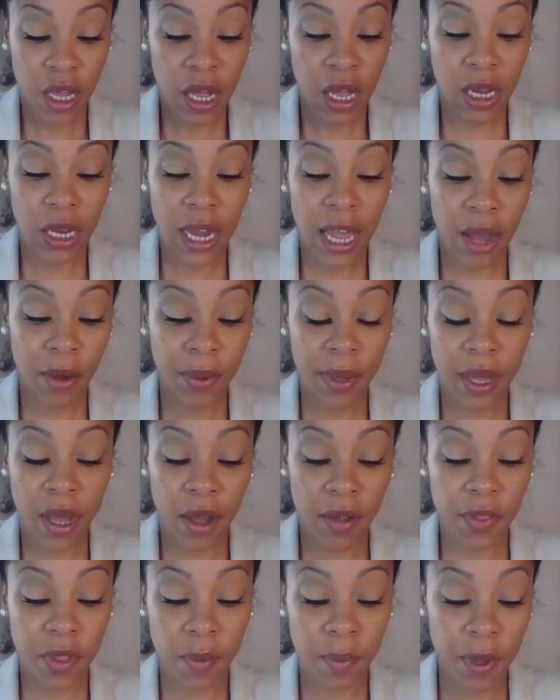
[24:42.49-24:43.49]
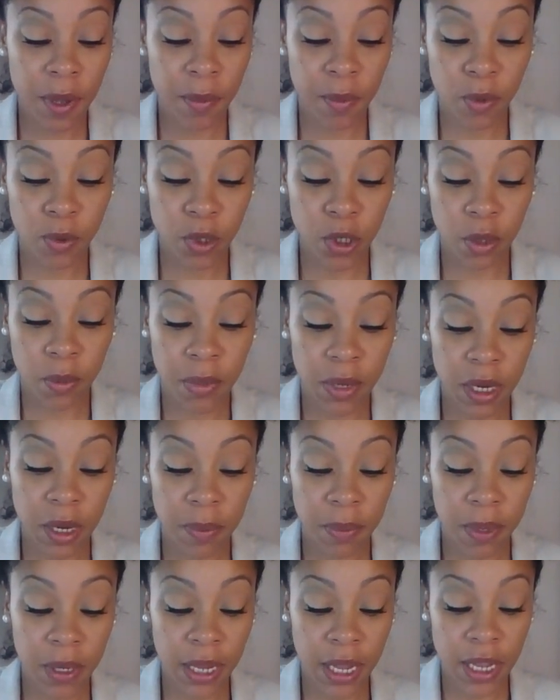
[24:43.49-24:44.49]
allowing other people to
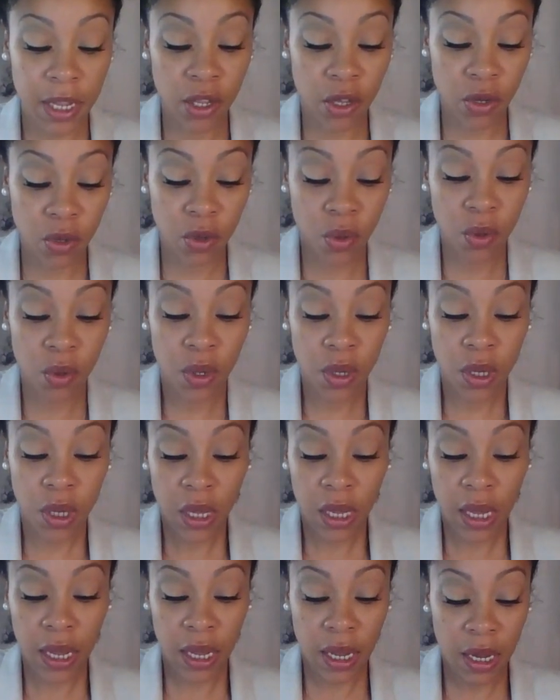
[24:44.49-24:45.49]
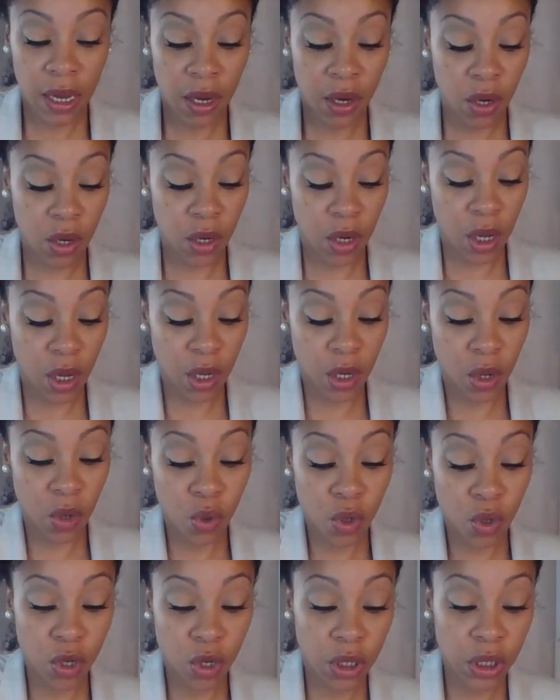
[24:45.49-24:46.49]
manipulate you and
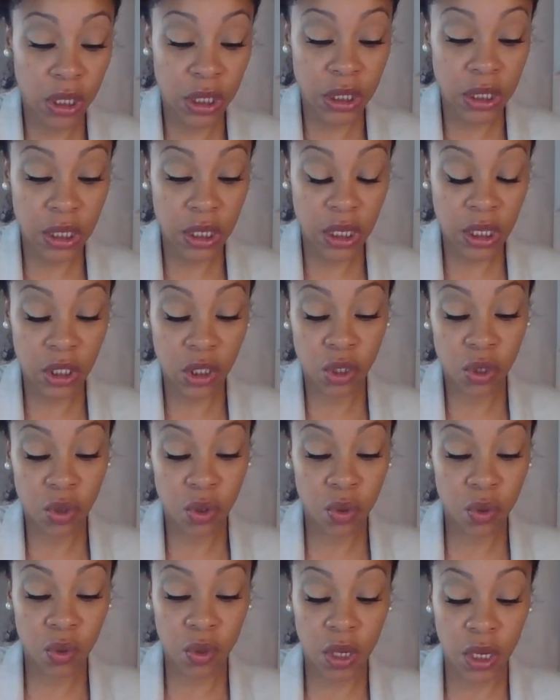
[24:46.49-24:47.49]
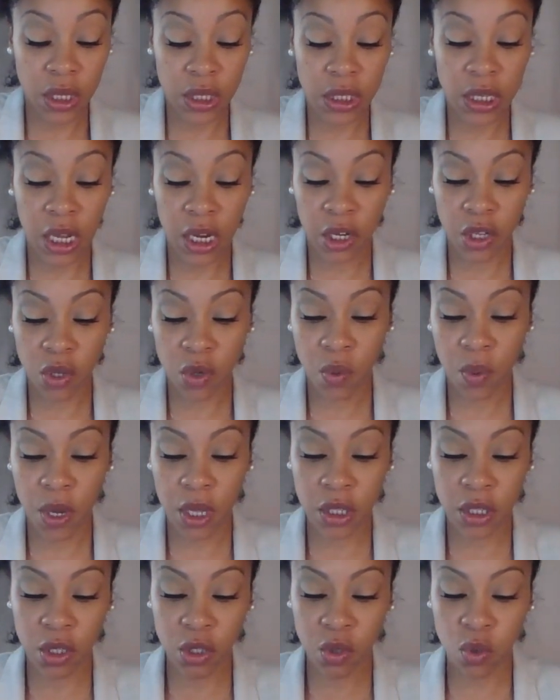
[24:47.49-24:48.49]
who you're listening to and telling you
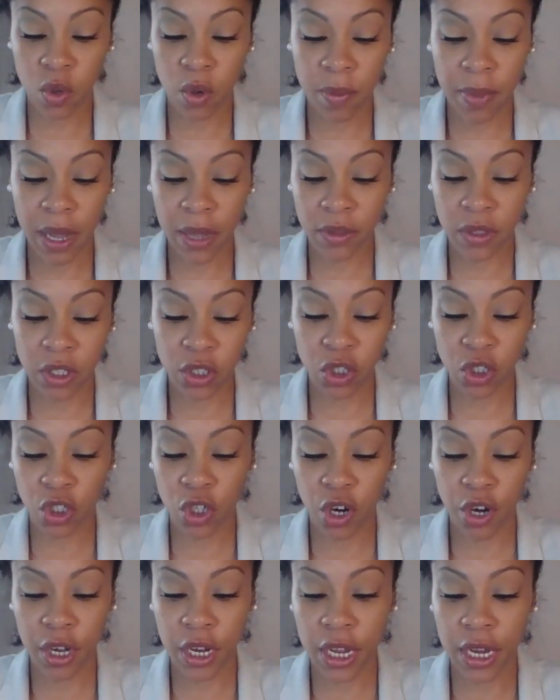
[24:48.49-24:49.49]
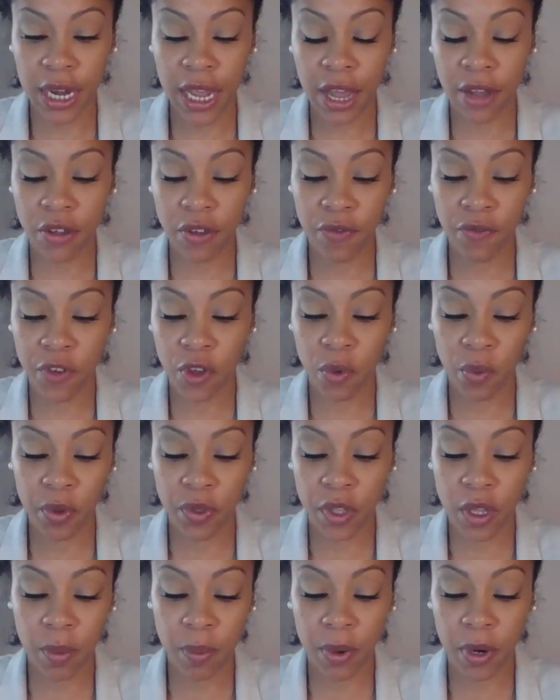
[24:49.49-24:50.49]
what to do about this journey and how you feel
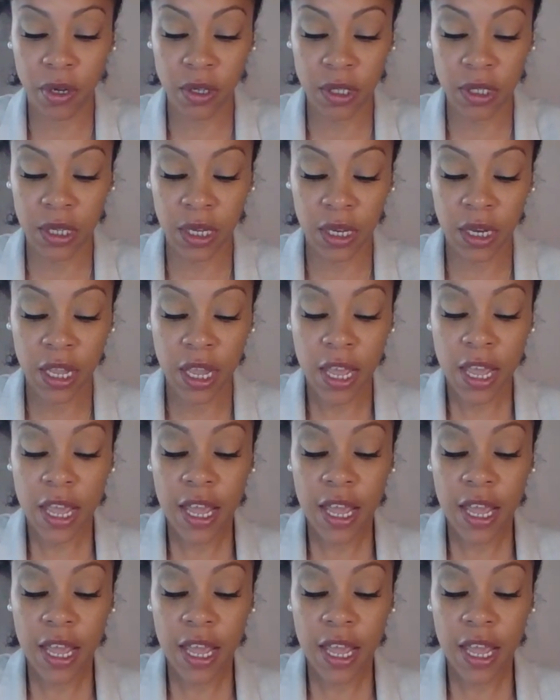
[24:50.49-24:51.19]
with your person.